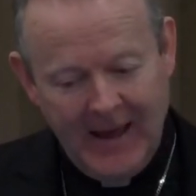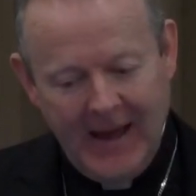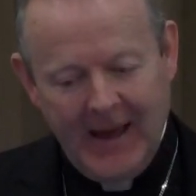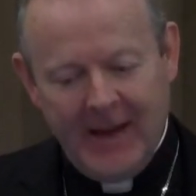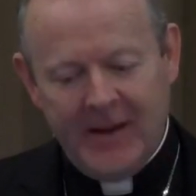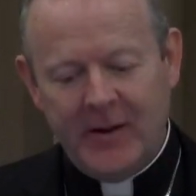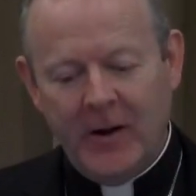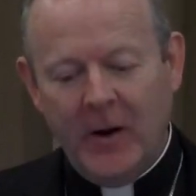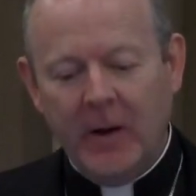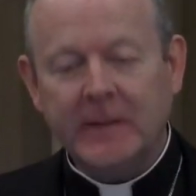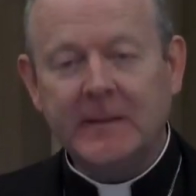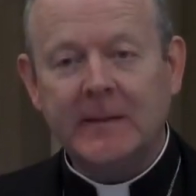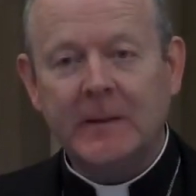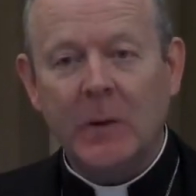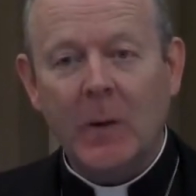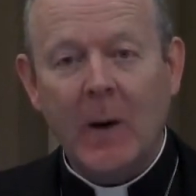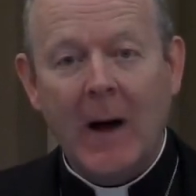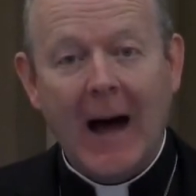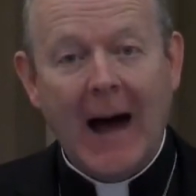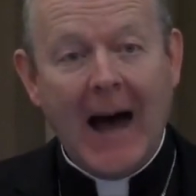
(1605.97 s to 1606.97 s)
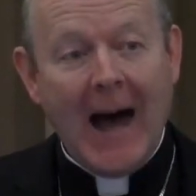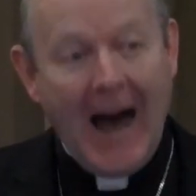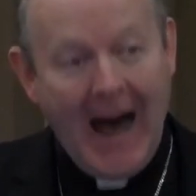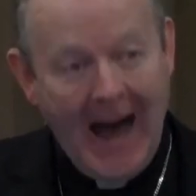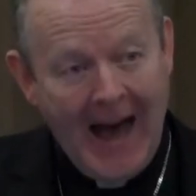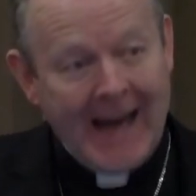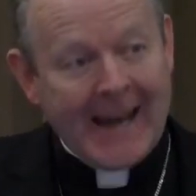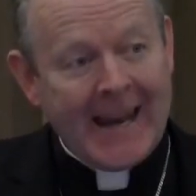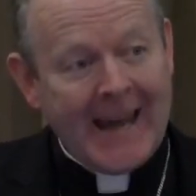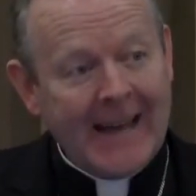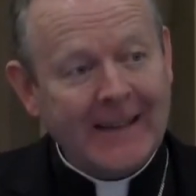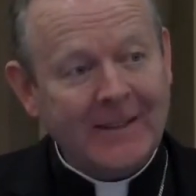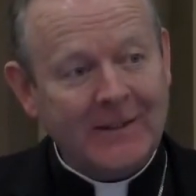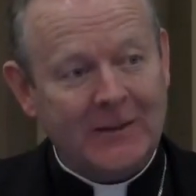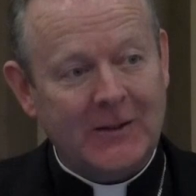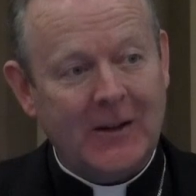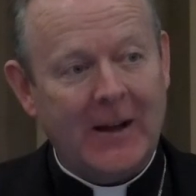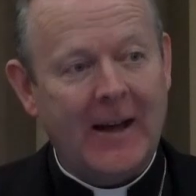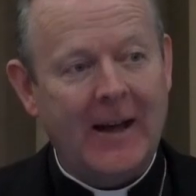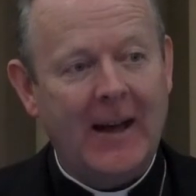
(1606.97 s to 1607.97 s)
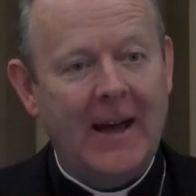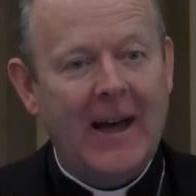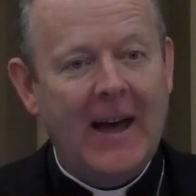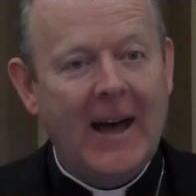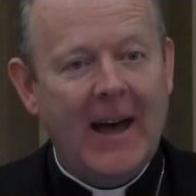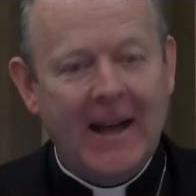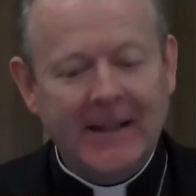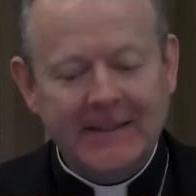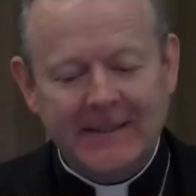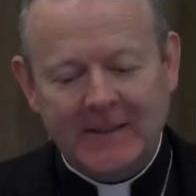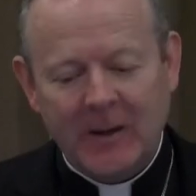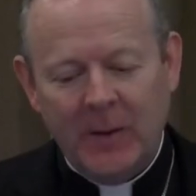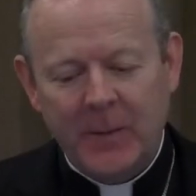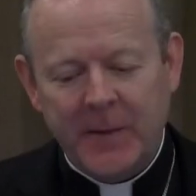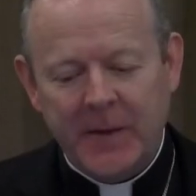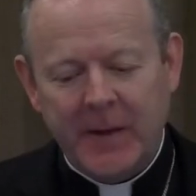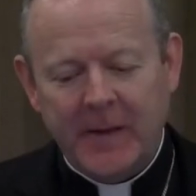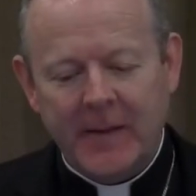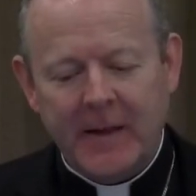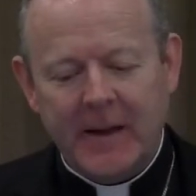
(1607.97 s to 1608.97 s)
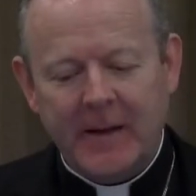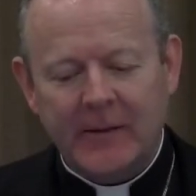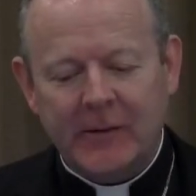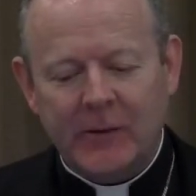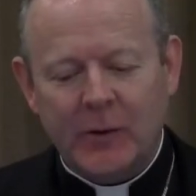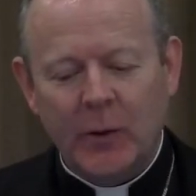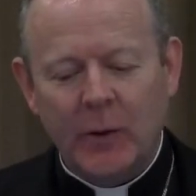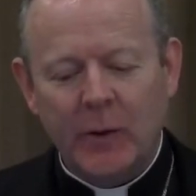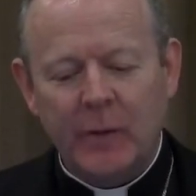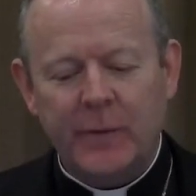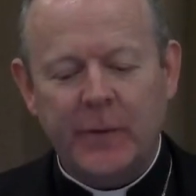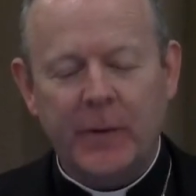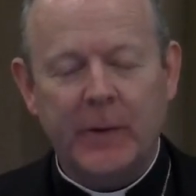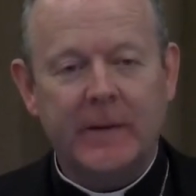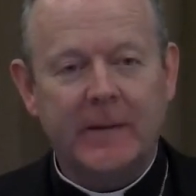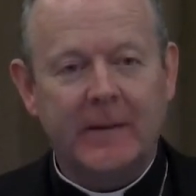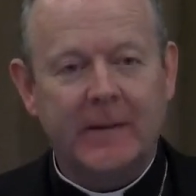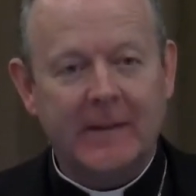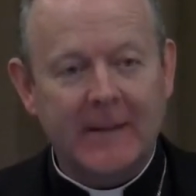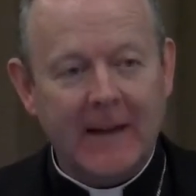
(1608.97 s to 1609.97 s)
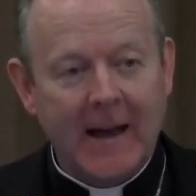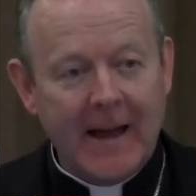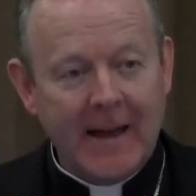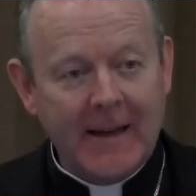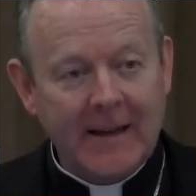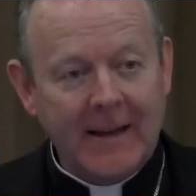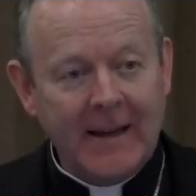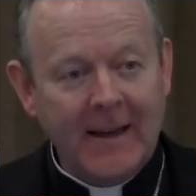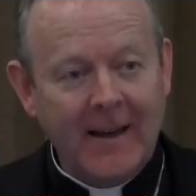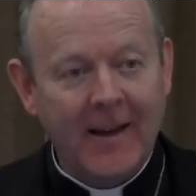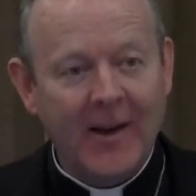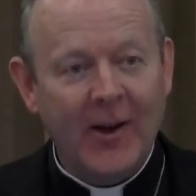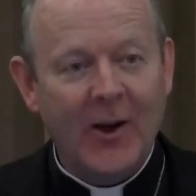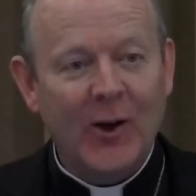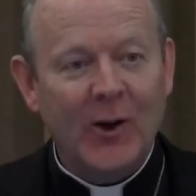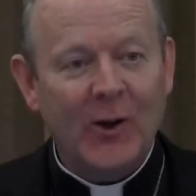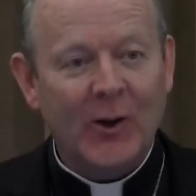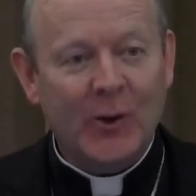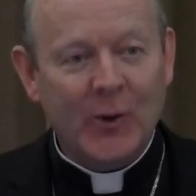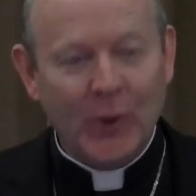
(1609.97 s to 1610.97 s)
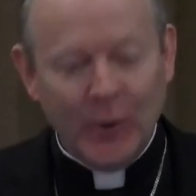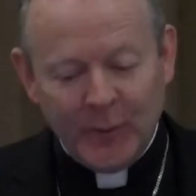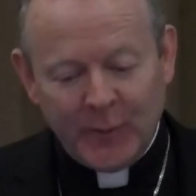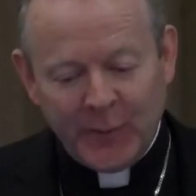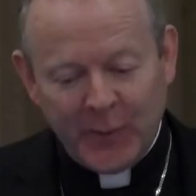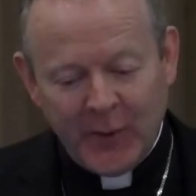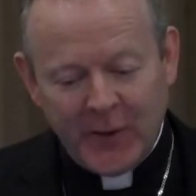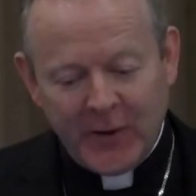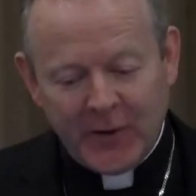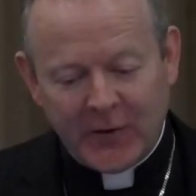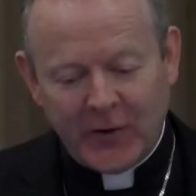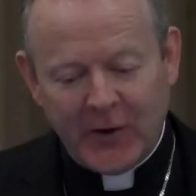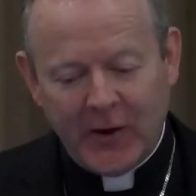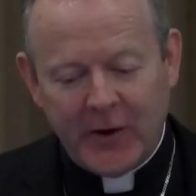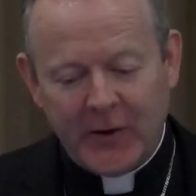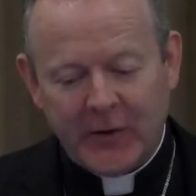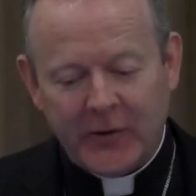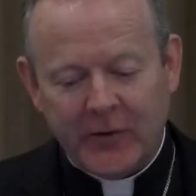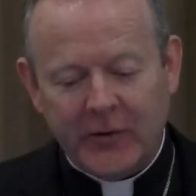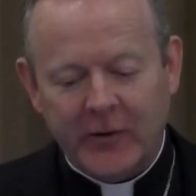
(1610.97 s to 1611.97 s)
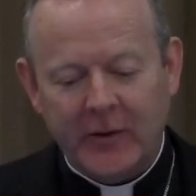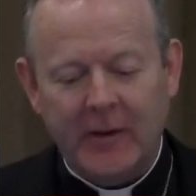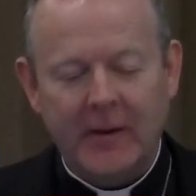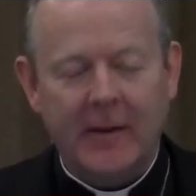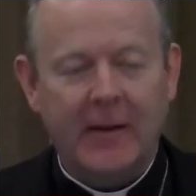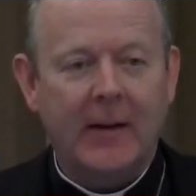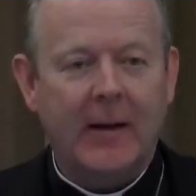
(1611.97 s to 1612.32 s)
and also ad extra as something that is good for society, good for the church,